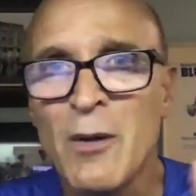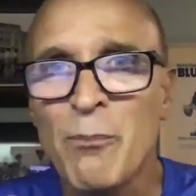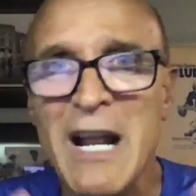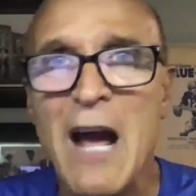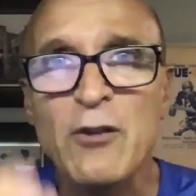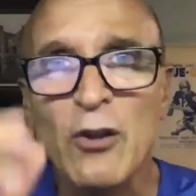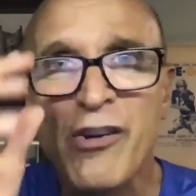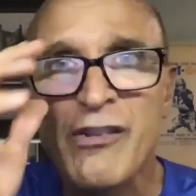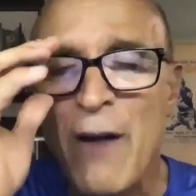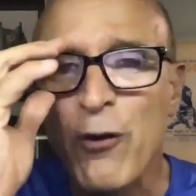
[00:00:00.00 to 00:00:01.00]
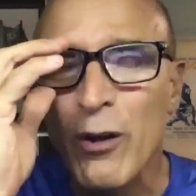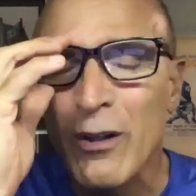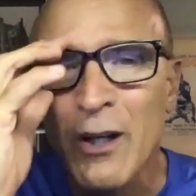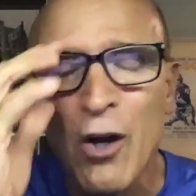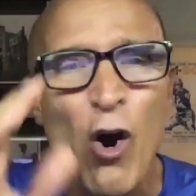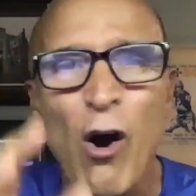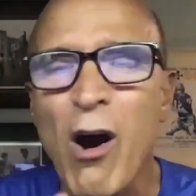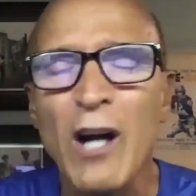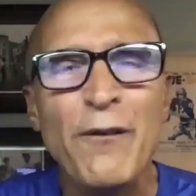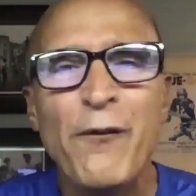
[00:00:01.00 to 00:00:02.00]
But after several
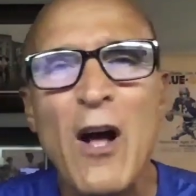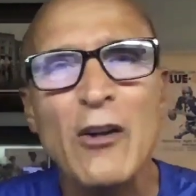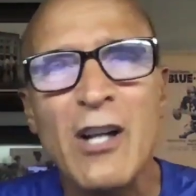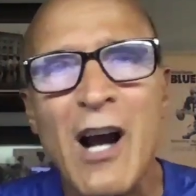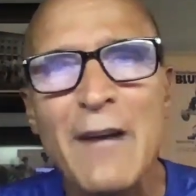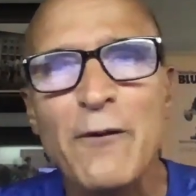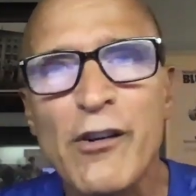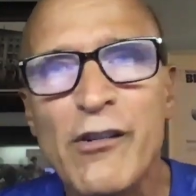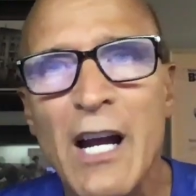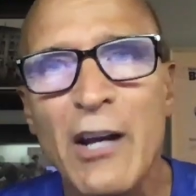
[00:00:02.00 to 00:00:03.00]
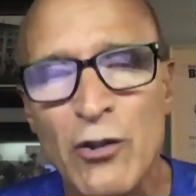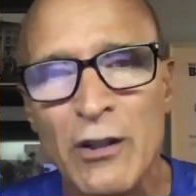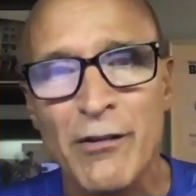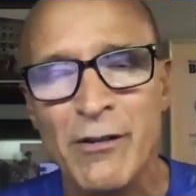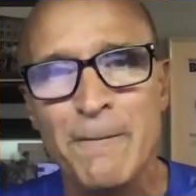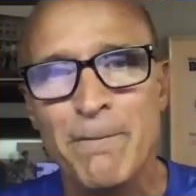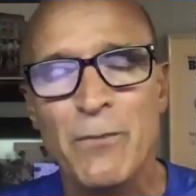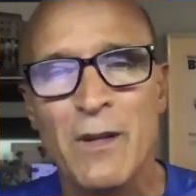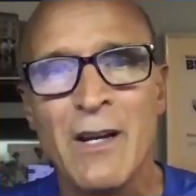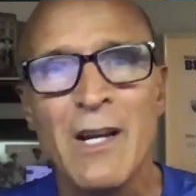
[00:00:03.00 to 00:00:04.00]
heartfelt conversations,
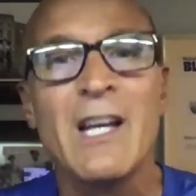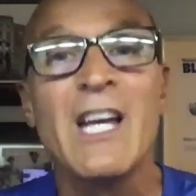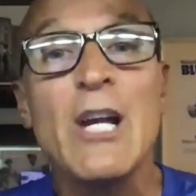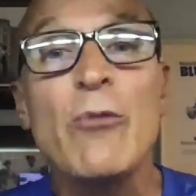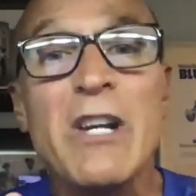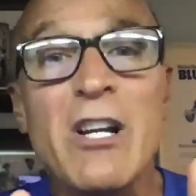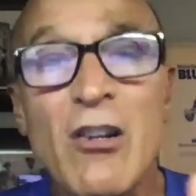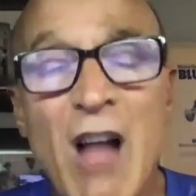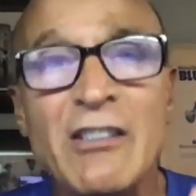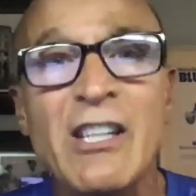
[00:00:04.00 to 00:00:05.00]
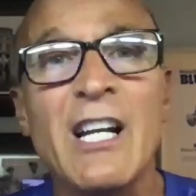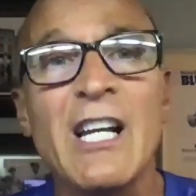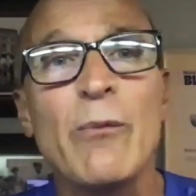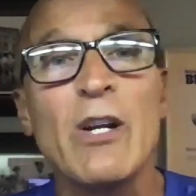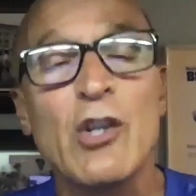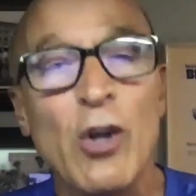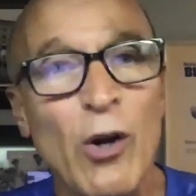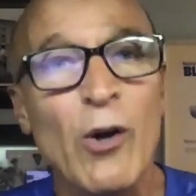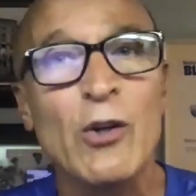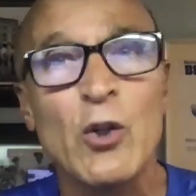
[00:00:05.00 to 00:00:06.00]
he reluctantly
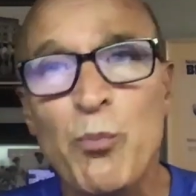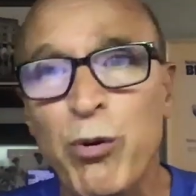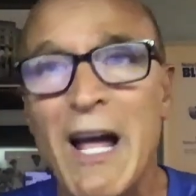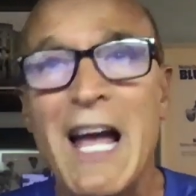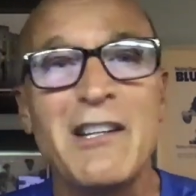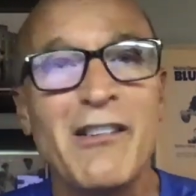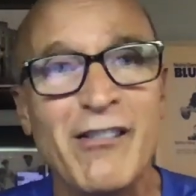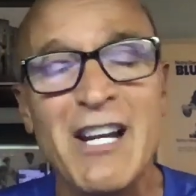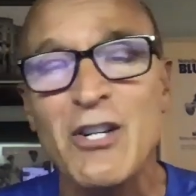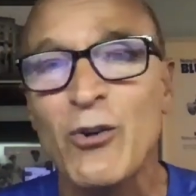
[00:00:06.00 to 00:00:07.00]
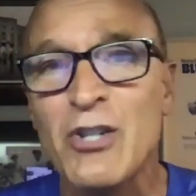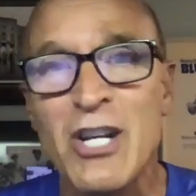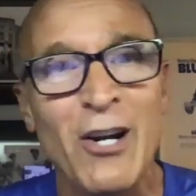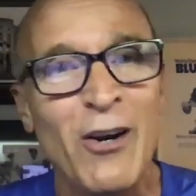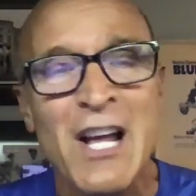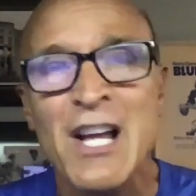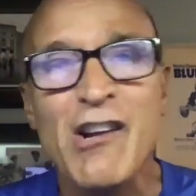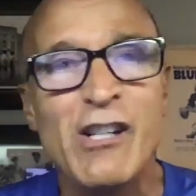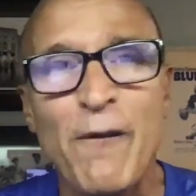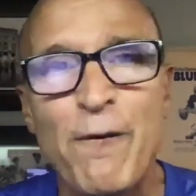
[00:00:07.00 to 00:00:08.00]
returned to play his senior year.
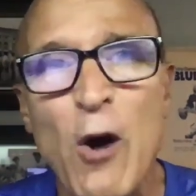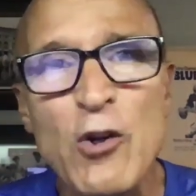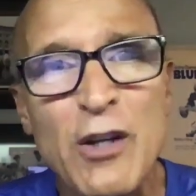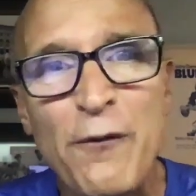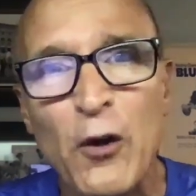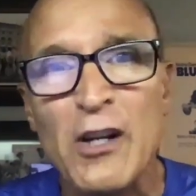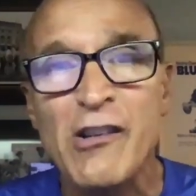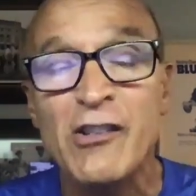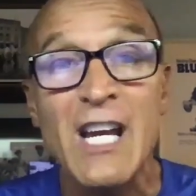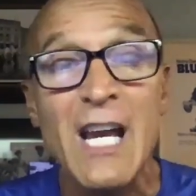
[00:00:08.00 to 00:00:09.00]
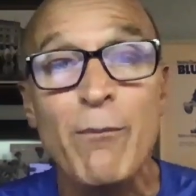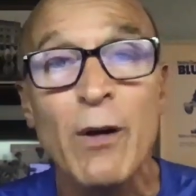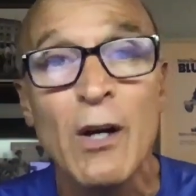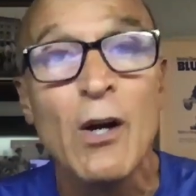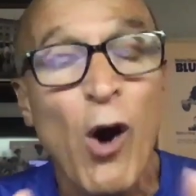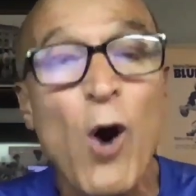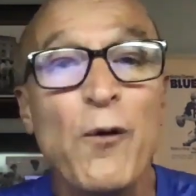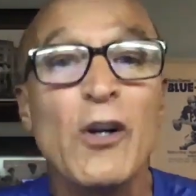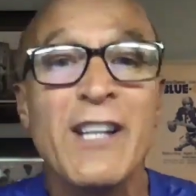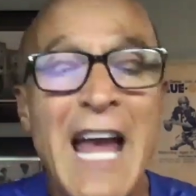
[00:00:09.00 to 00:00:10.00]
His devotion for his team
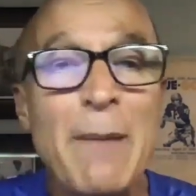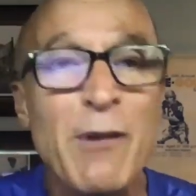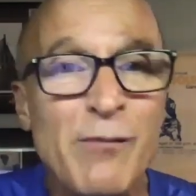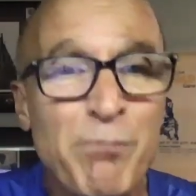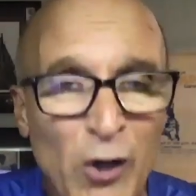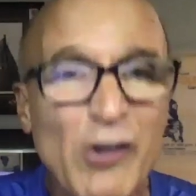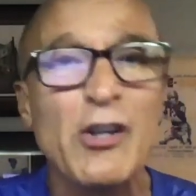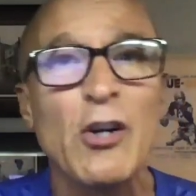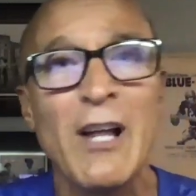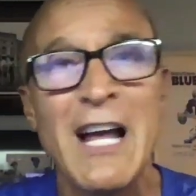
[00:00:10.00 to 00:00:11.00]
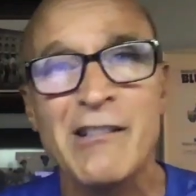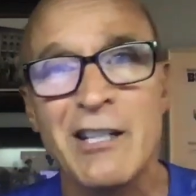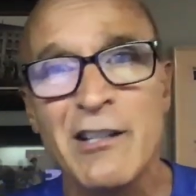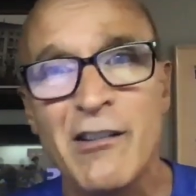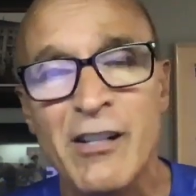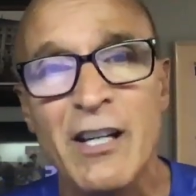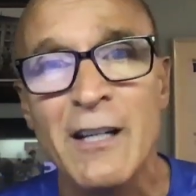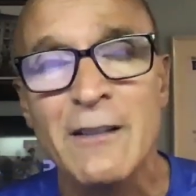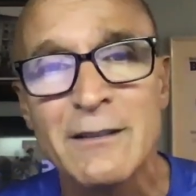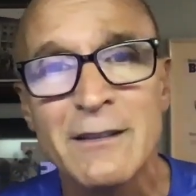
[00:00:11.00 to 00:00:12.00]
overcame his personal hesitancy,